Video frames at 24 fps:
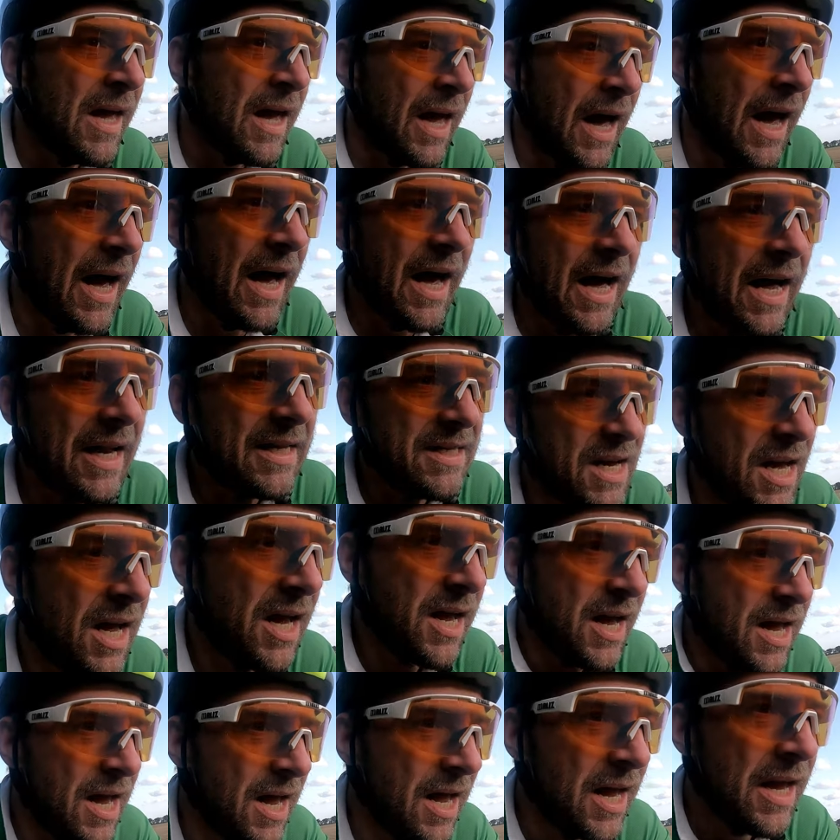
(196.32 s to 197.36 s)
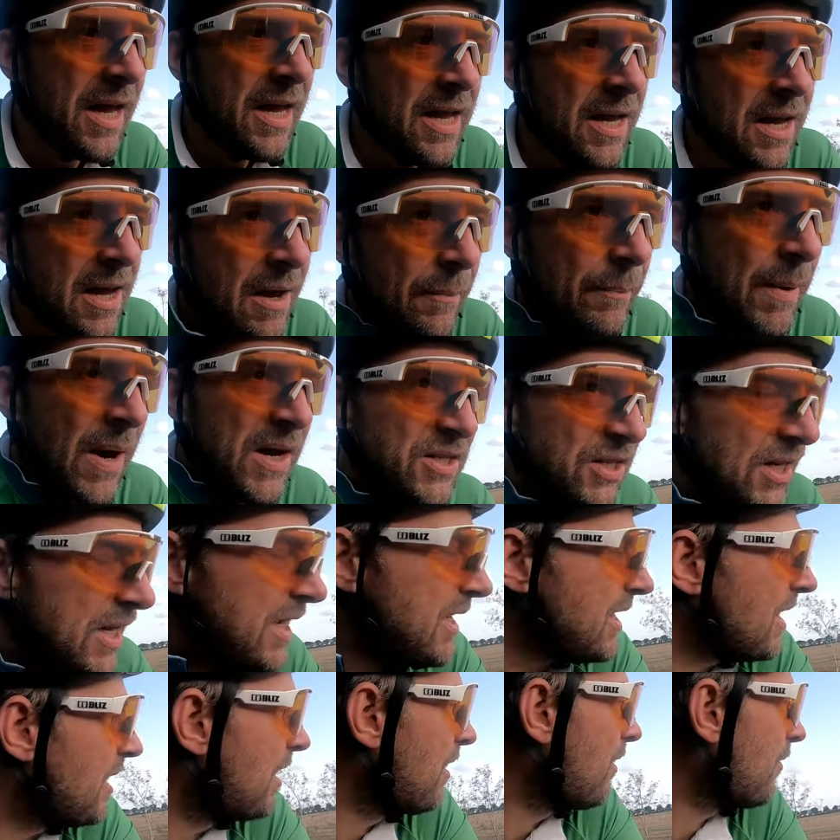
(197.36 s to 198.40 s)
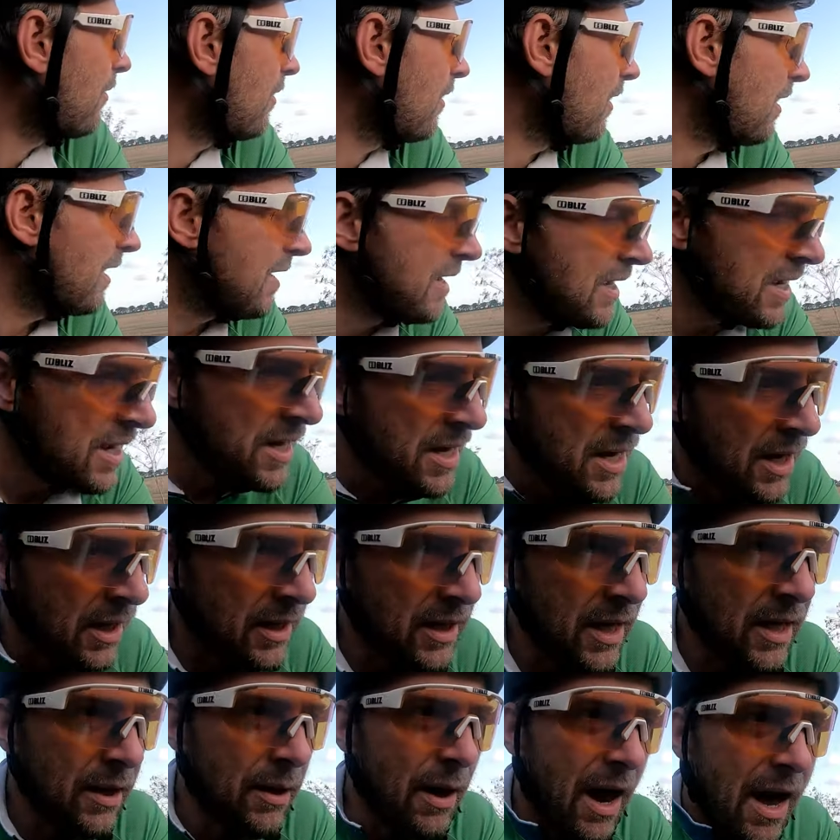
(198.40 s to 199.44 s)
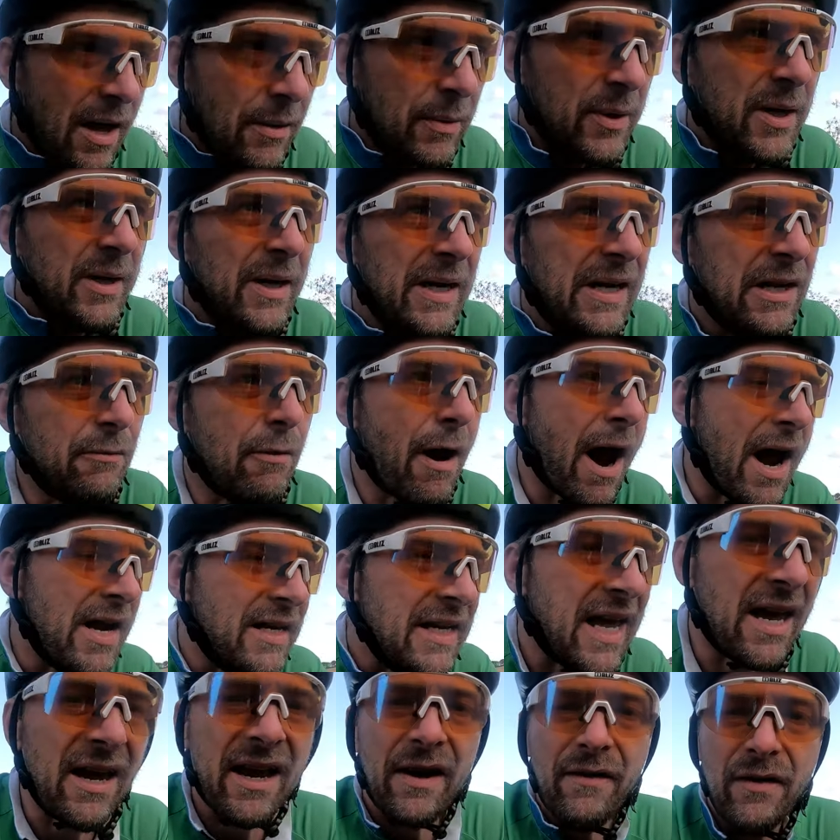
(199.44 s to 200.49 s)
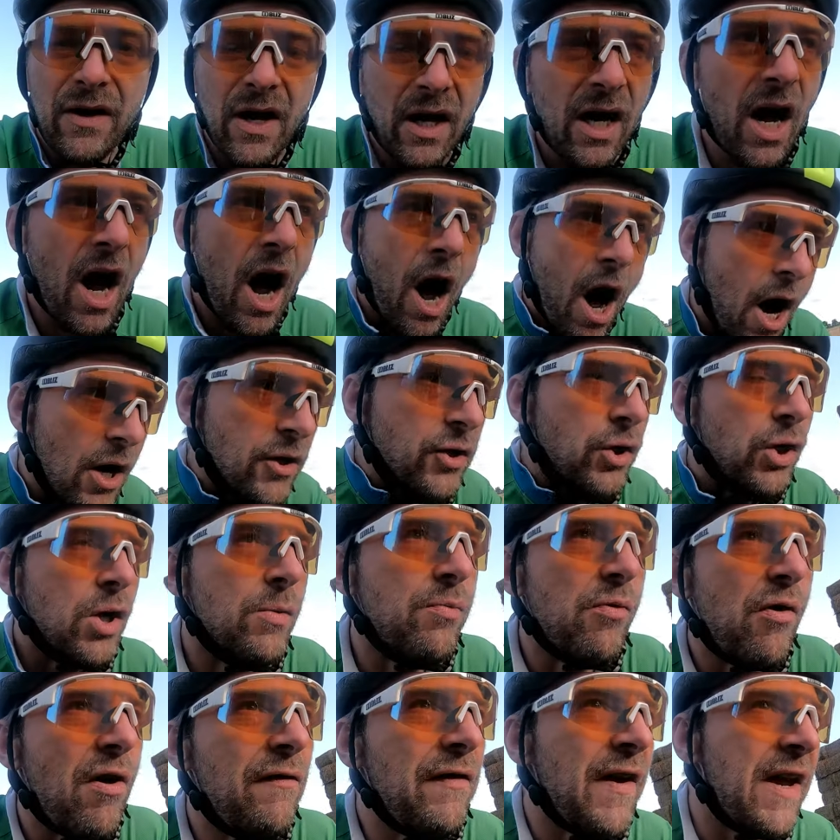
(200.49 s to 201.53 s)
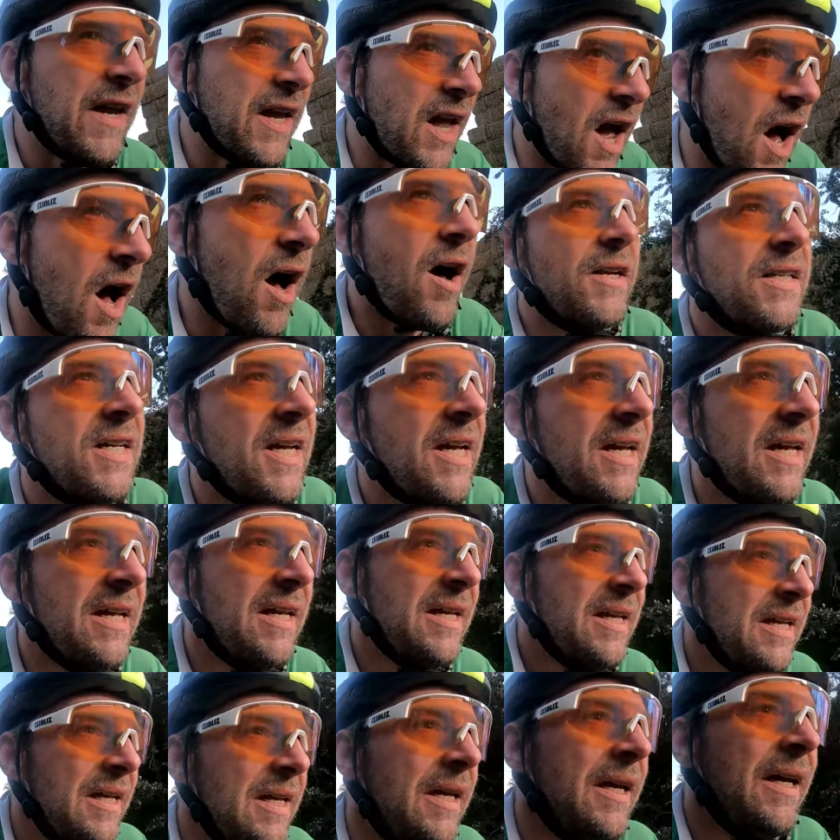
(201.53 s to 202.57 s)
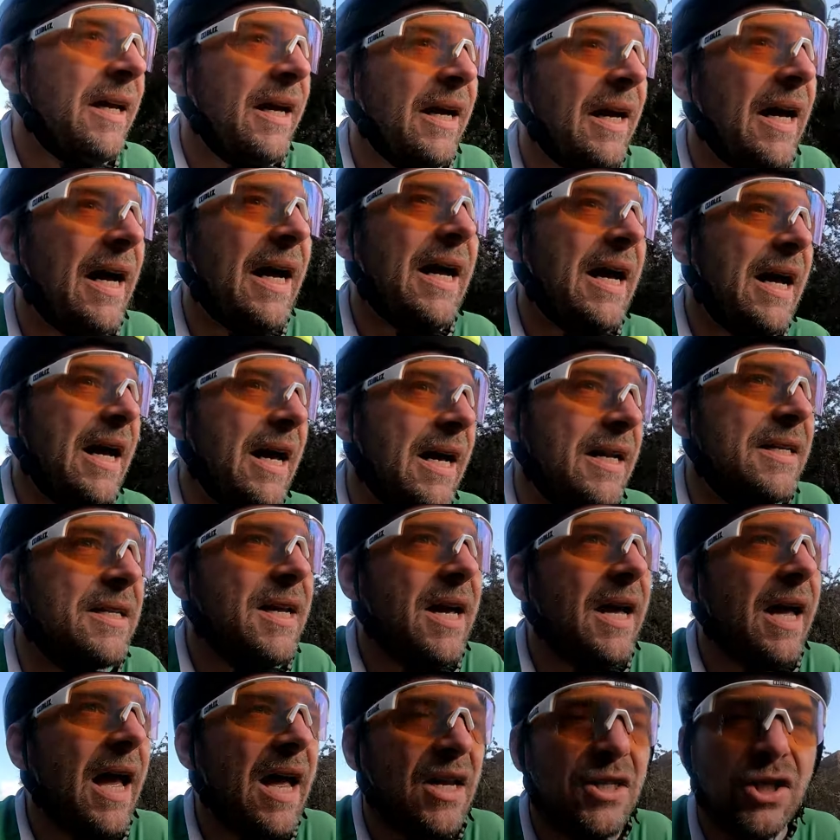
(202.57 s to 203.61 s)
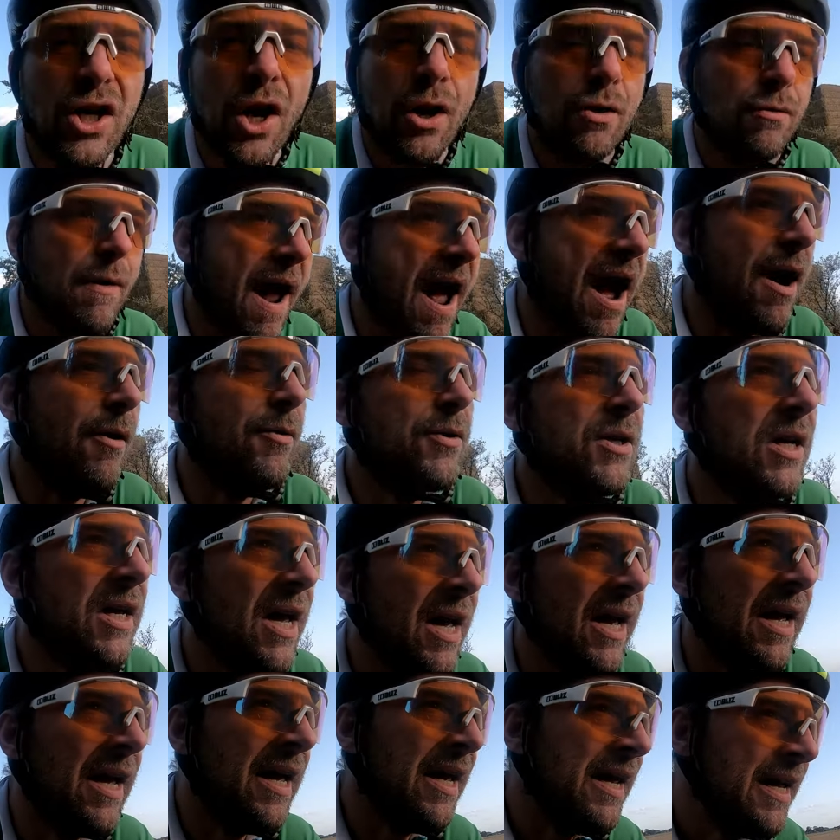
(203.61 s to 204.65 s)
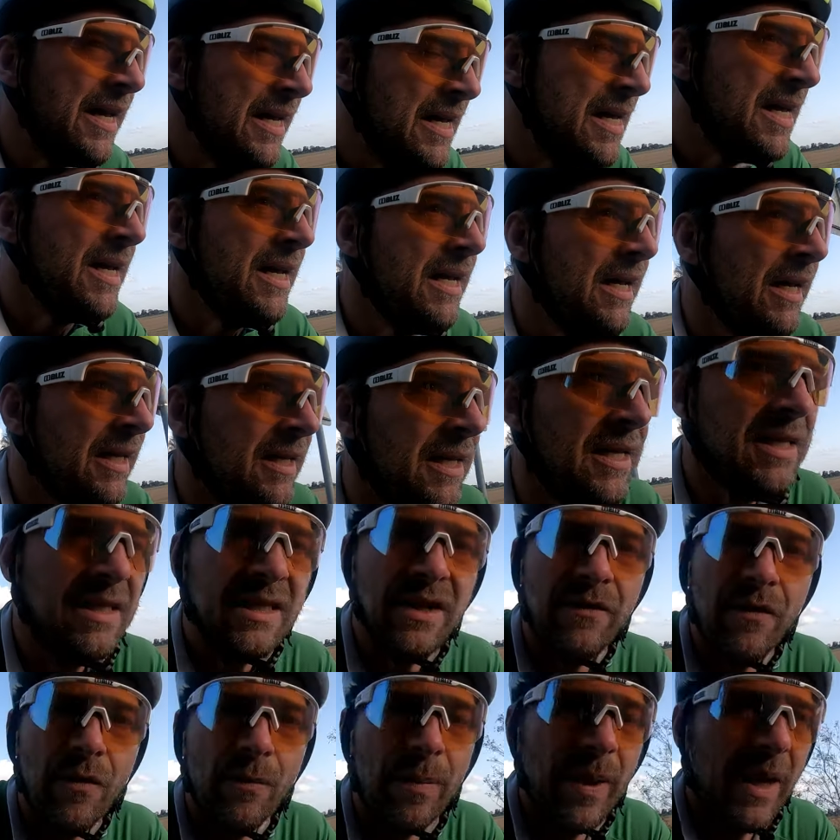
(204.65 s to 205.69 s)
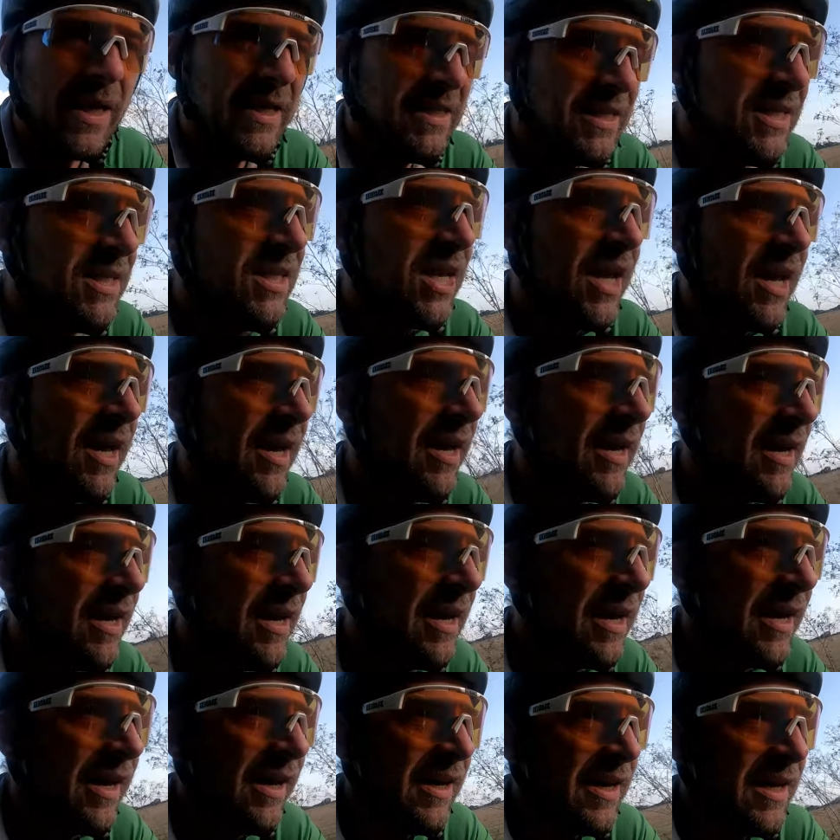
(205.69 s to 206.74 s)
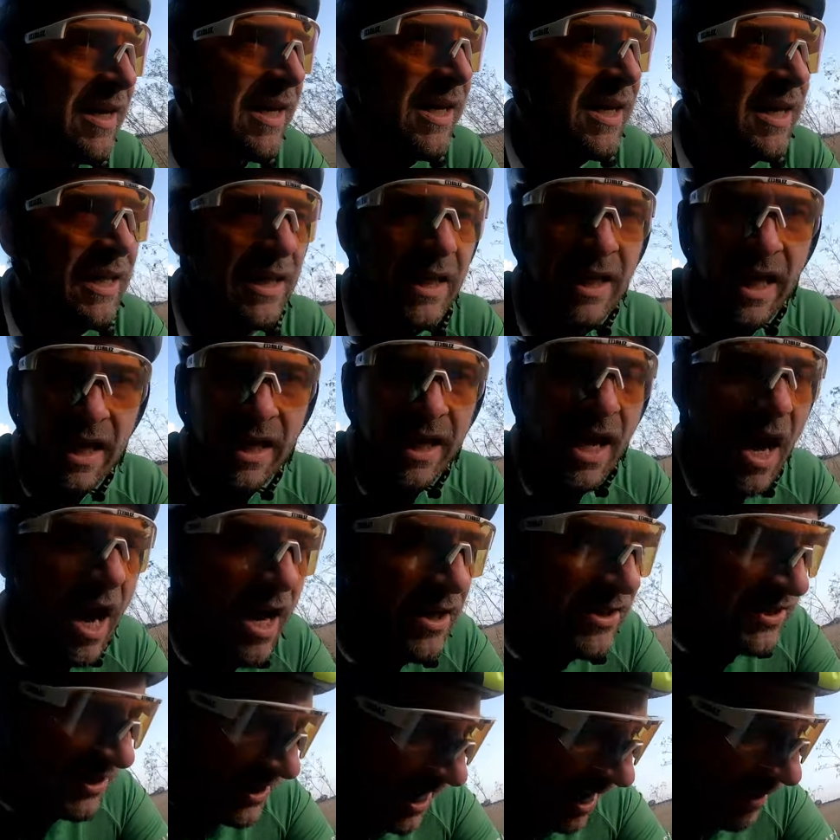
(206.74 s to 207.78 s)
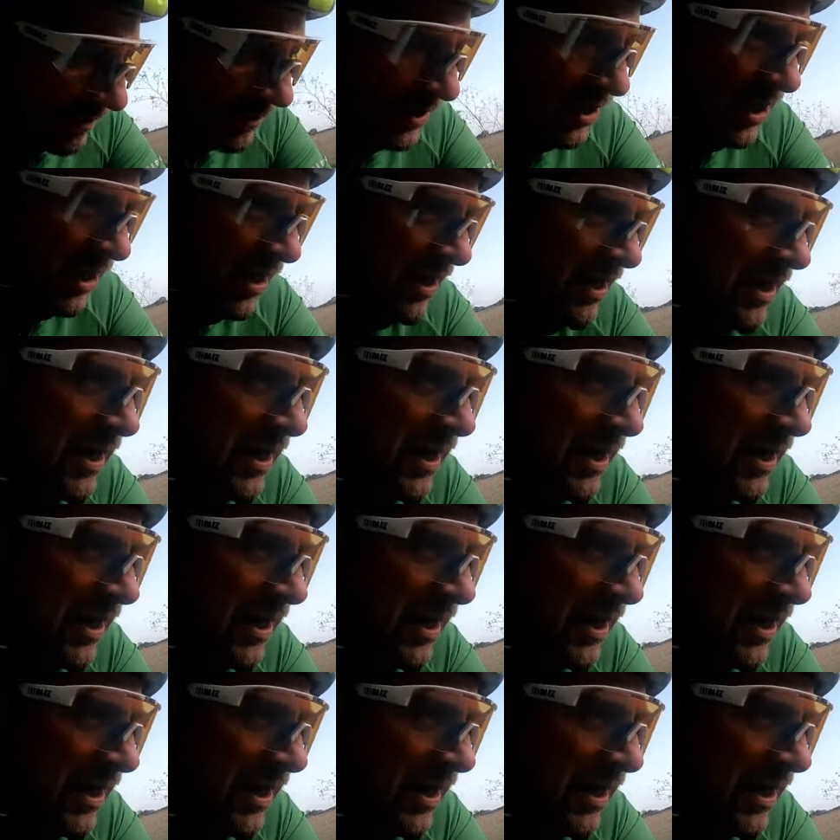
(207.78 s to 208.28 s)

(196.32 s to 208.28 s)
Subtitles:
And basically, you, at the beginning of the ride, you get given a card called a brevet card. And as you go around these different places, you get your card stamped.